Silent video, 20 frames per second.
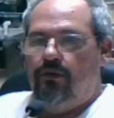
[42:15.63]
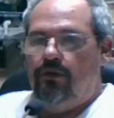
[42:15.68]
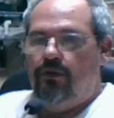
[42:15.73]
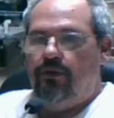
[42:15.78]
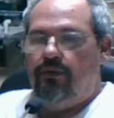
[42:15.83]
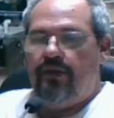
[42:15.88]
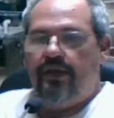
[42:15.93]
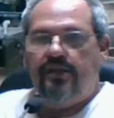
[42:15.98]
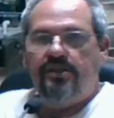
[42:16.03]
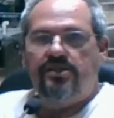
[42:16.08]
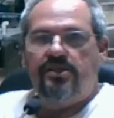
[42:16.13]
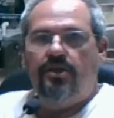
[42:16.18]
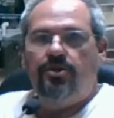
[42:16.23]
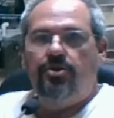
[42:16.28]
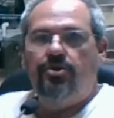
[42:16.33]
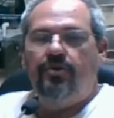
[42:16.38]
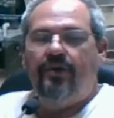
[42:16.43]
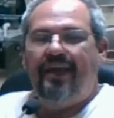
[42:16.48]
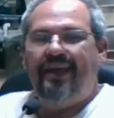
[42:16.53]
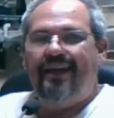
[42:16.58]
Things that
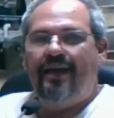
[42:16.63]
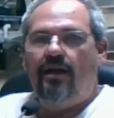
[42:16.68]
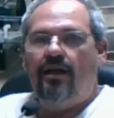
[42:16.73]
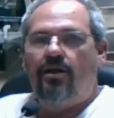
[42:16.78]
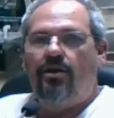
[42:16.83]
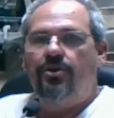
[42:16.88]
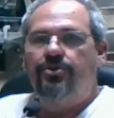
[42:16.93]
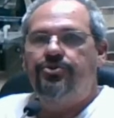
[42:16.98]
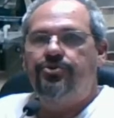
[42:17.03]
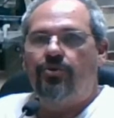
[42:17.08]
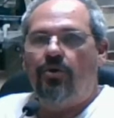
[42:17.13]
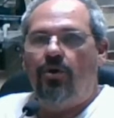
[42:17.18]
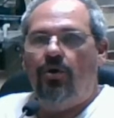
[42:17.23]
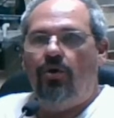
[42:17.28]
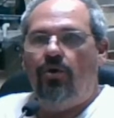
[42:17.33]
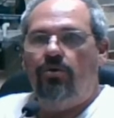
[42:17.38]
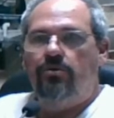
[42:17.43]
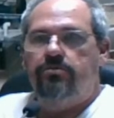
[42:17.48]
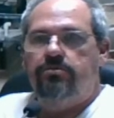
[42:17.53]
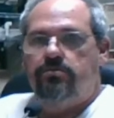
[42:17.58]
you cannot
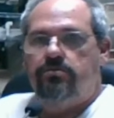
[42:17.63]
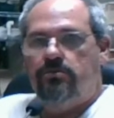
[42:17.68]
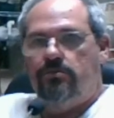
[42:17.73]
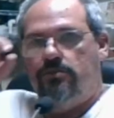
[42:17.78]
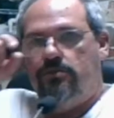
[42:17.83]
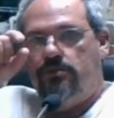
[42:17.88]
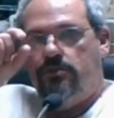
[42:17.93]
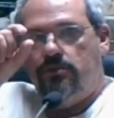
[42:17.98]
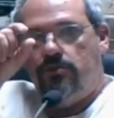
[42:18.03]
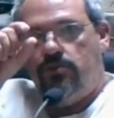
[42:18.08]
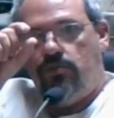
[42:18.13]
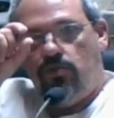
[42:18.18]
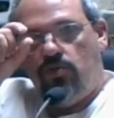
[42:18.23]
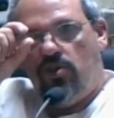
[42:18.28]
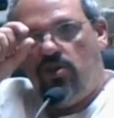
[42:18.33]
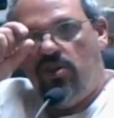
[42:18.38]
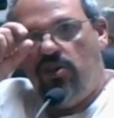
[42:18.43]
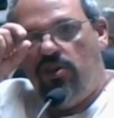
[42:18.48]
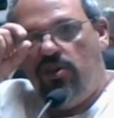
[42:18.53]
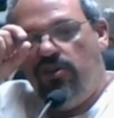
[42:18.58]
control.
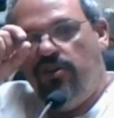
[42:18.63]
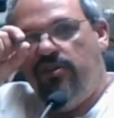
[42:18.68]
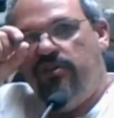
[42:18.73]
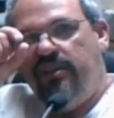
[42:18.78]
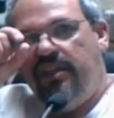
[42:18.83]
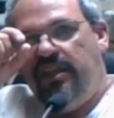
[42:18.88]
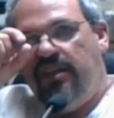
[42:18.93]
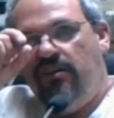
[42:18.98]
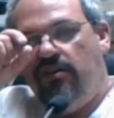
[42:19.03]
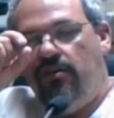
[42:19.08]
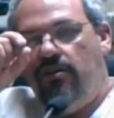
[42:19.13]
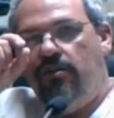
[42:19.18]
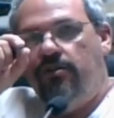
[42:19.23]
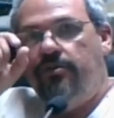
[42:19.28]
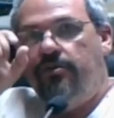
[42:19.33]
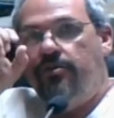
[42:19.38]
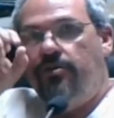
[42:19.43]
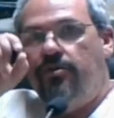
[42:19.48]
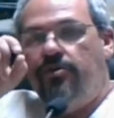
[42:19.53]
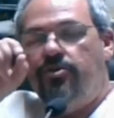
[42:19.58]
We're a little needle.
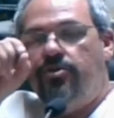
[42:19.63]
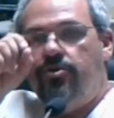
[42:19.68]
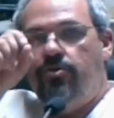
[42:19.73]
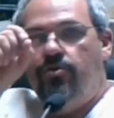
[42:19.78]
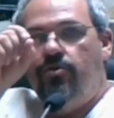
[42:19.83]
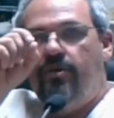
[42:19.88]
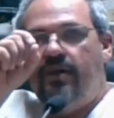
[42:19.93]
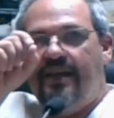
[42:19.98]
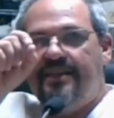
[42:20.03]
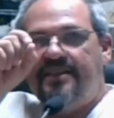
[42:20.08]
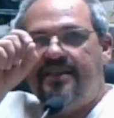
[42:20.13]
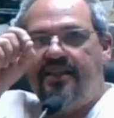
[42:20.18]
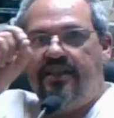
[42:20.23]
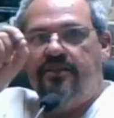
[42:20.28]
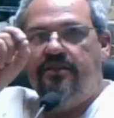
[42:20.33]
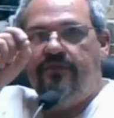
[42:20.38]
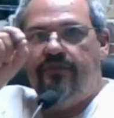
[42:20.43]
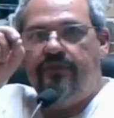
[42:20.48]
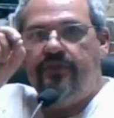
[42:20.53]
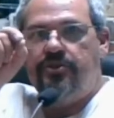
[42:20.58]
You as an
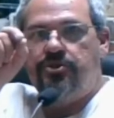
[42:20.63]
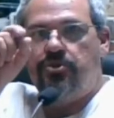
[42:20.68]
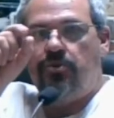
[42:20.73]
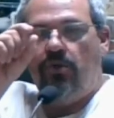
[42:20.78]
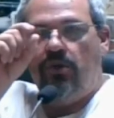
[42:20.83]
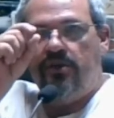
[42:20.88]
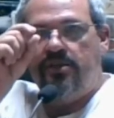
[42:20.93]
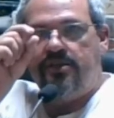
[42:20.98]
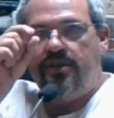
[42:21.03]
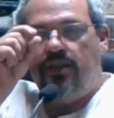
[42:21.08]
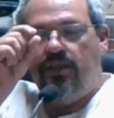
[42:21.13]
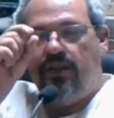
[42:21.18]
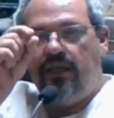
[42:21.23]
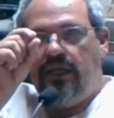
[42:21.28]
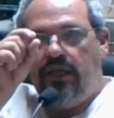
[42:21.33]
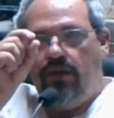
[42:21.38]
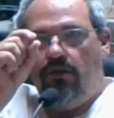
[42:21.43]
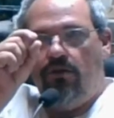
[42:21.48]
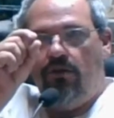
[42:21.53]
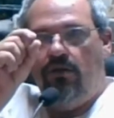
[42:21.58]
individual is a
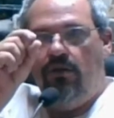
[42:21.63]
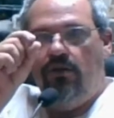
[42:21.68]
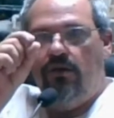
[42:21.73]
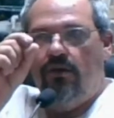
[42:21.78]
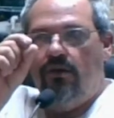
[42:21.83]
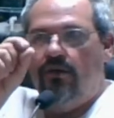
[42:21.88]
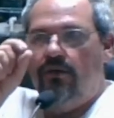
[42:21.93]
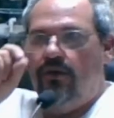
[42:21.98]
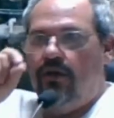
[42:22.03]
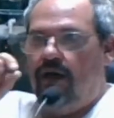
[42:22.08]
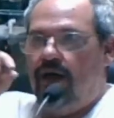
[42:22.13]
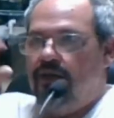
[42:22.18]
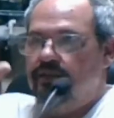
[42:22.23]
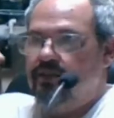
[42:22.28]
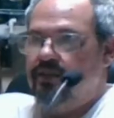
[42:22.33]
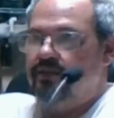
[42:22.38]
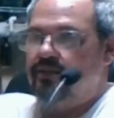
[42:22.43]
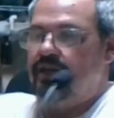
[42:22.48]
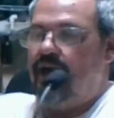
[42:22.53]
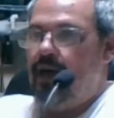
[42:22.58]
needle on
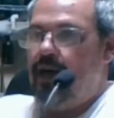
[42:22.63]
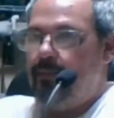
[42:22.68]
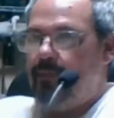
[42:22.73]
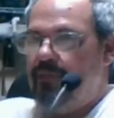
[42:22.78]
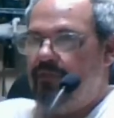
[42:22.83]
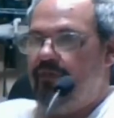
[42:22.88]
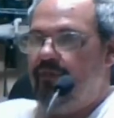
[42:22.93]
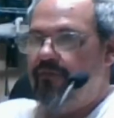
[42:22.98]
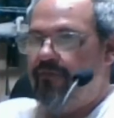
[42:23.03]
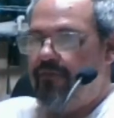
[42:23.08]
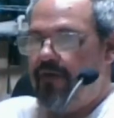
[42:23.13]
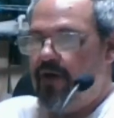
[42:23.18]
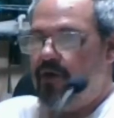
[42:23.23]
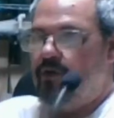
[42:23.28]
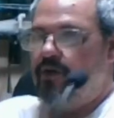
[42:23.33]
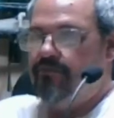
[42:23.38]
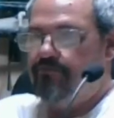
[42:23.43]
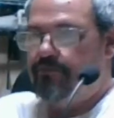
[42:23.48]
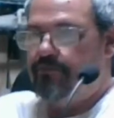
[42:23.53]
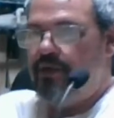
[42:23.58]
the top of a
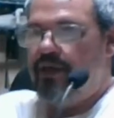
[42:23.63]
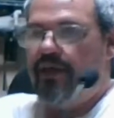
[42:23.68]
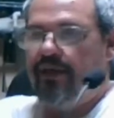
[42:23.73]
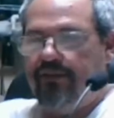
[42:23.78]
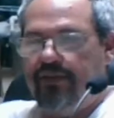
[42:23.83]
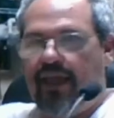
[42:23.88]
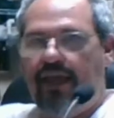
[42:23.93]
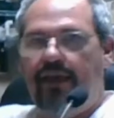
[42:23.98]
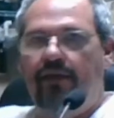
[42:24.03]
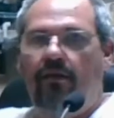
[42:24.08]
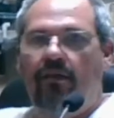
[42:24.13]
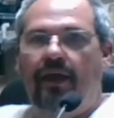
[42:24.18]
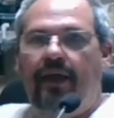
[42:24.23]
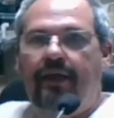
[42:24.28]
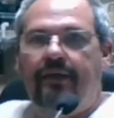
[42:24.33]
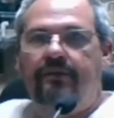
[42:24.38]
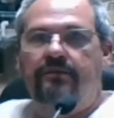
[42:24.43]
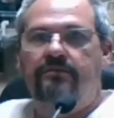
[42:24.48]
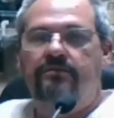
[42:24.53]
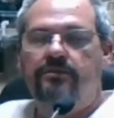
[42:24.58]
very big nail
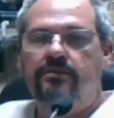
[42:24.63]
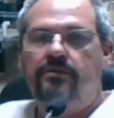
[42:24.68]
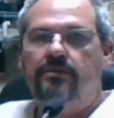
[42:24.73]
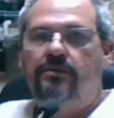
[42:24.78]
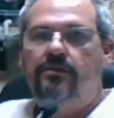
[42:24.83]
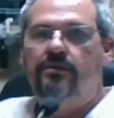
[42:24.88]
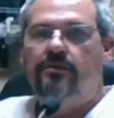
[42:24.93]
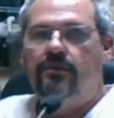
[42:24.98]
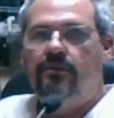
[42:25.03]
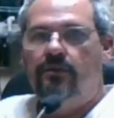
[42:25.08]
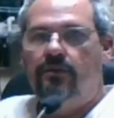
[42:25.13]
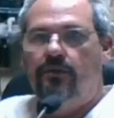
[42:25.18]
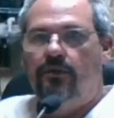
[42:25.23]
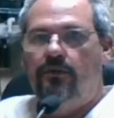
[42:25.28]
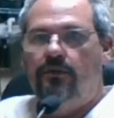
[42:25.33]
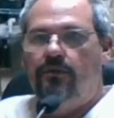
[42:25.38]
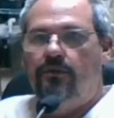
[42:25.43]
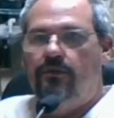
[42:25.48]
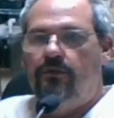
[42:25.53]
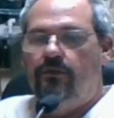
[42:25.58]
head
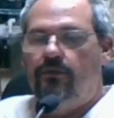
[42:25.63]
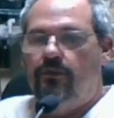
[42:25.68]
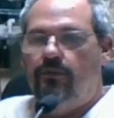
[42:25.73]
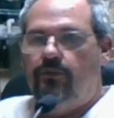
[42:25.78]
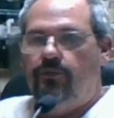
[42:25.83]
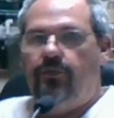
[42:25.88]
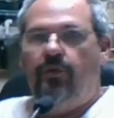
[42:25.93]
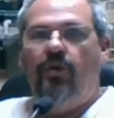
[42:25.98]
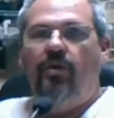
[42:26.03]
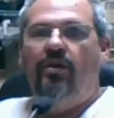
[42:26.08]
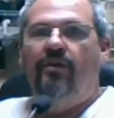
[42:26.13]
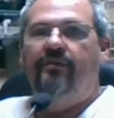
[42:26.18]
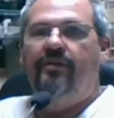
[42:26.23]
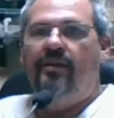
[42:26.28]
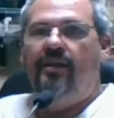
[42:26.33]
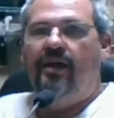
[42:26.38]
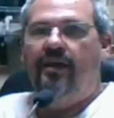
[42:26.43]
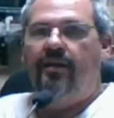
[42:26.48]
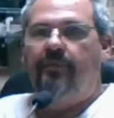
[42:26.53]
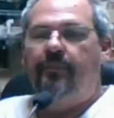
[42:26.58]
full of a
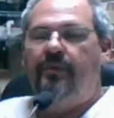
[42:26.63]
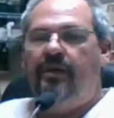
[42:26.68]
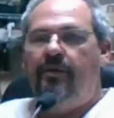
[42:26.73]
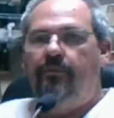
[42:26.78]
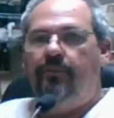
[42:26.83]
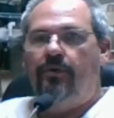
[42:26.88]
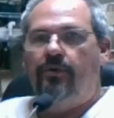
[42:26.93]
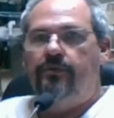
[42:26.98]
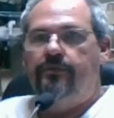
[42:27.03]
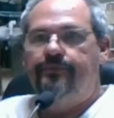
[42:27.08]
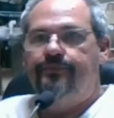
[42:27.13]
lot of people.